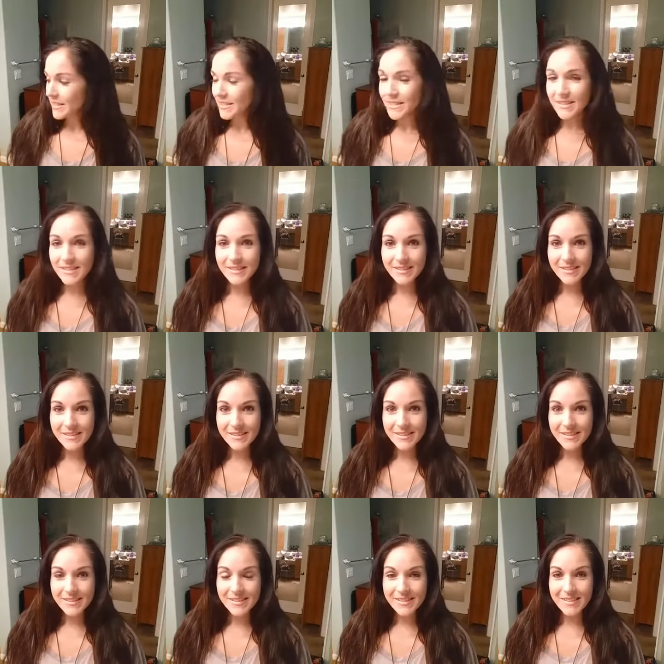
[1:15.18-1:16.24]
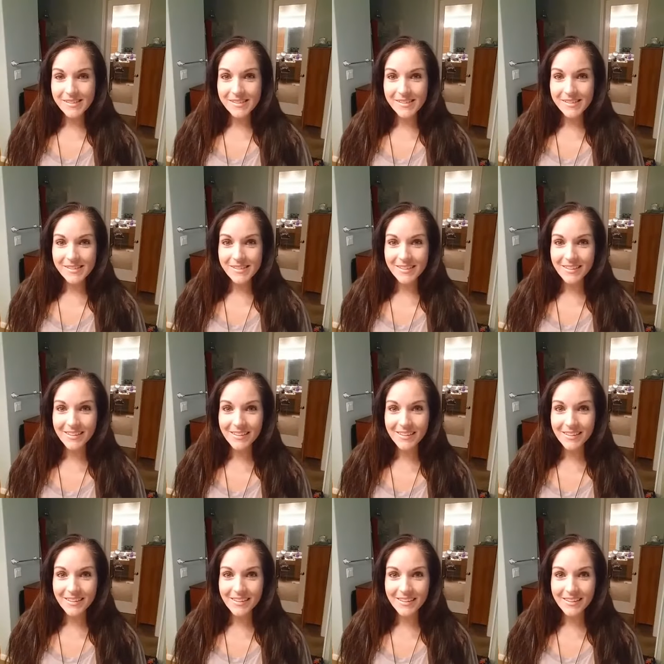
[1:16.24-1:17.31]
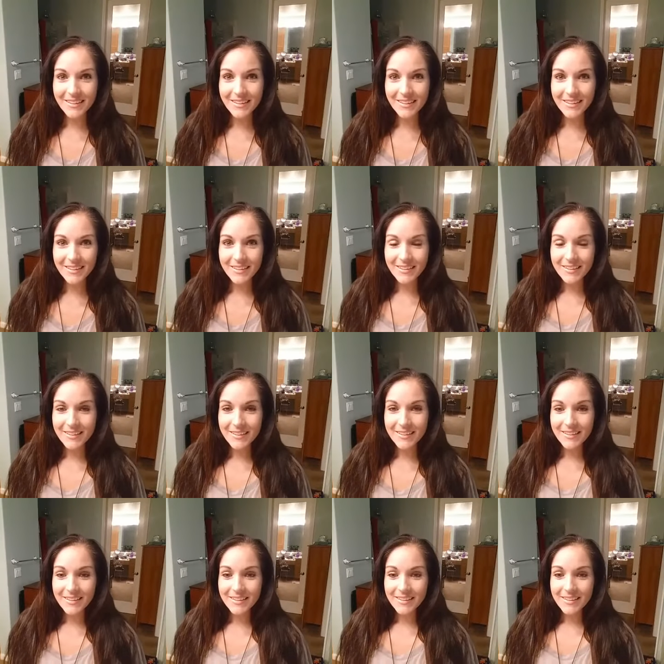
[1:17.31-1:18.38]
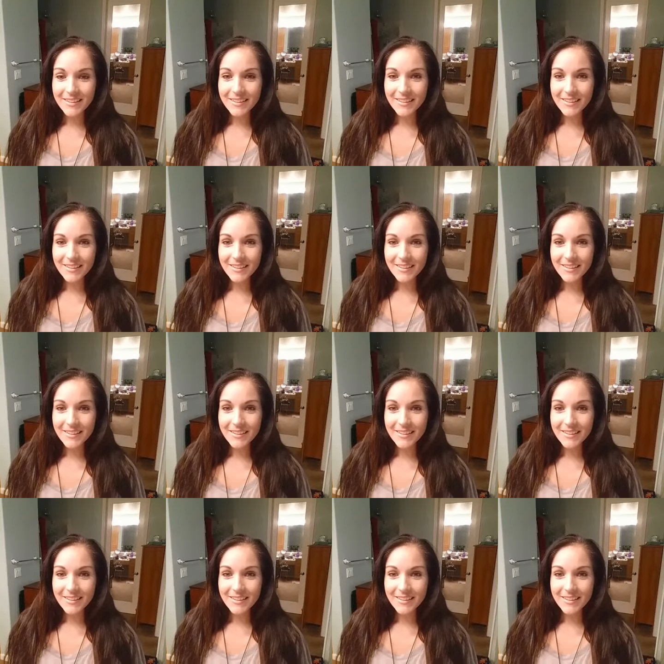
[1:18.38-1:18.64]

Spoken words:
(silence)